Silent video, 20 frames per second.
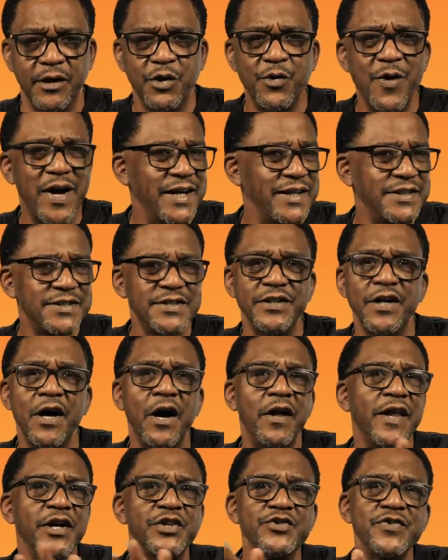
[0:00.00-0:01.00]
credits and
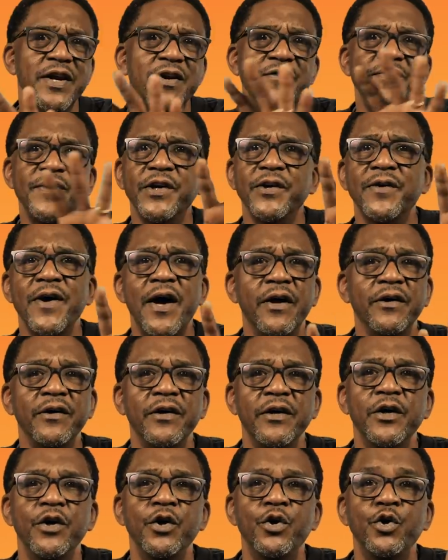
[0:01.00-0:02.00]
all that, trying to figure
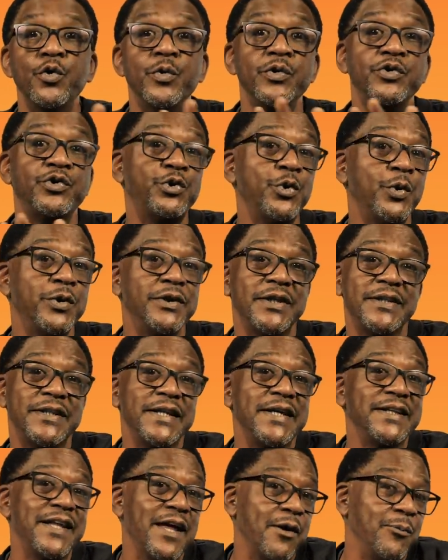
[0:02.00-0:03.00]
out who was doing the
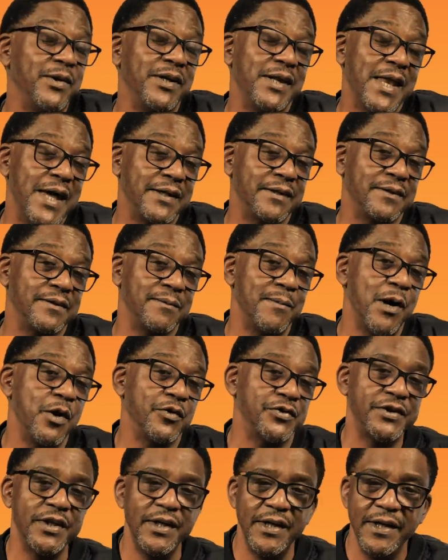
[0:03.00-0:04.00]
thing that we liked the
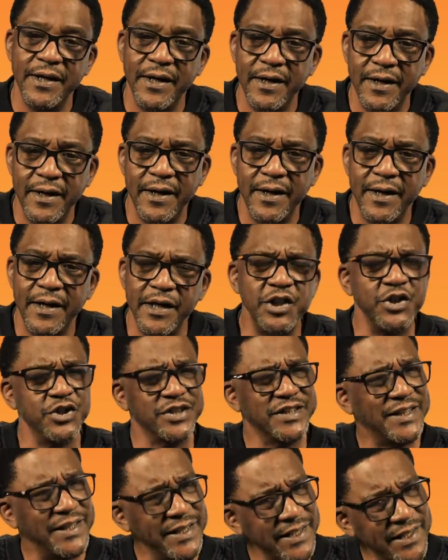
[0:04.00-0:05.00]
most. And
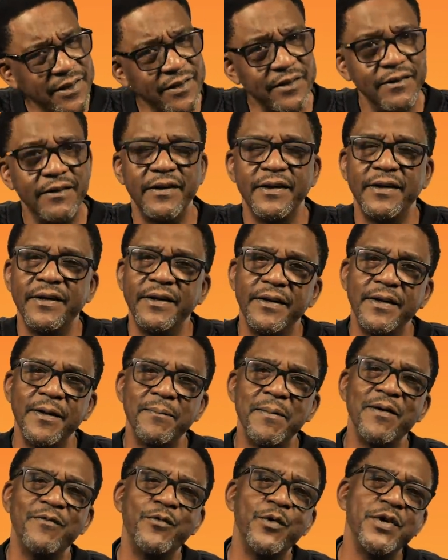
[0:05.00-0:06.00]
it's clear
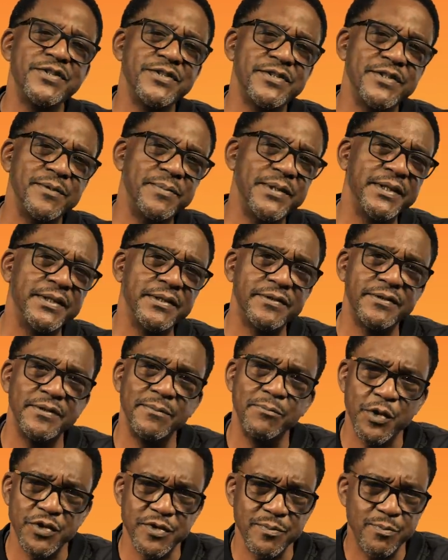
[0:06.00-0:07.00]
that my voice is the biggest
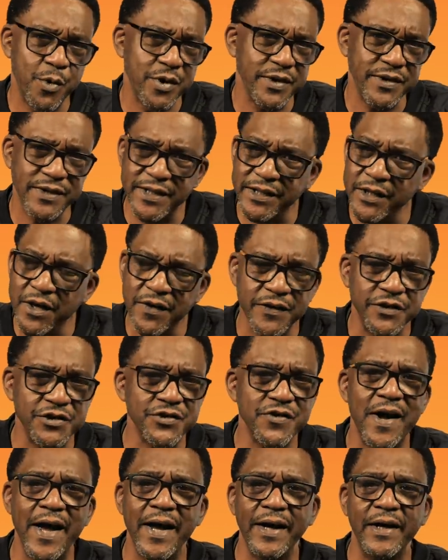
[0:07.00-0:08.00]
and most important thing on the
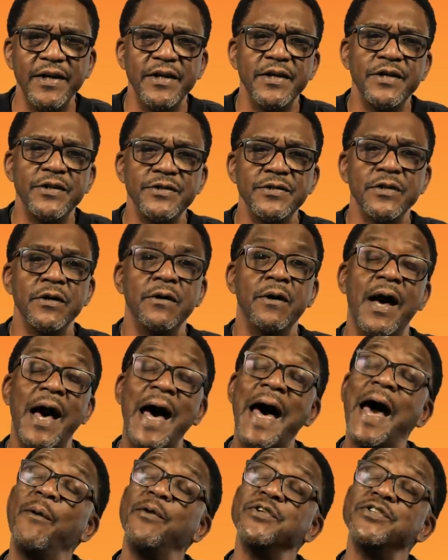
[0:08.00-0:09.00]
track. So
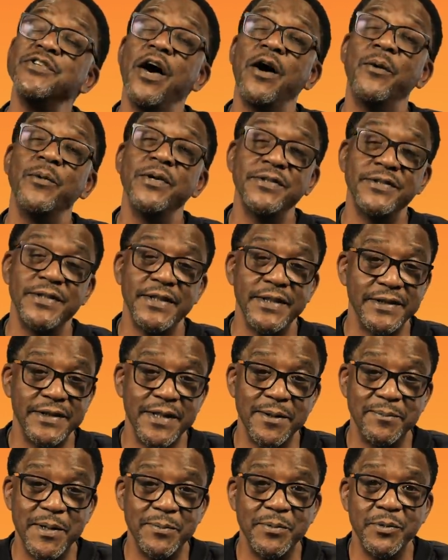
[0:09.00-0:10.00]
I was always
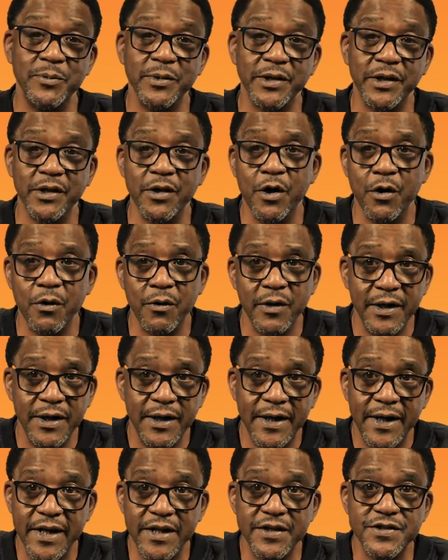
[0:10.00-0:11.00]
thinking that people would go
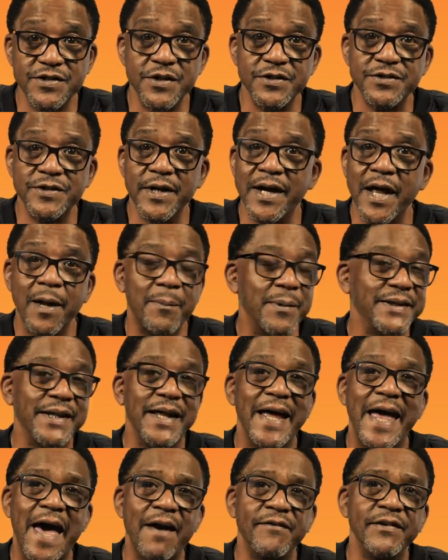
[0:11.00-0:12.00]
and search that out, but
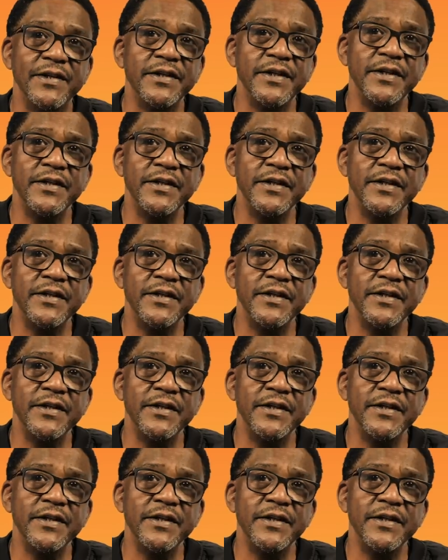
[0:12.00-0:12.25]
they haven't.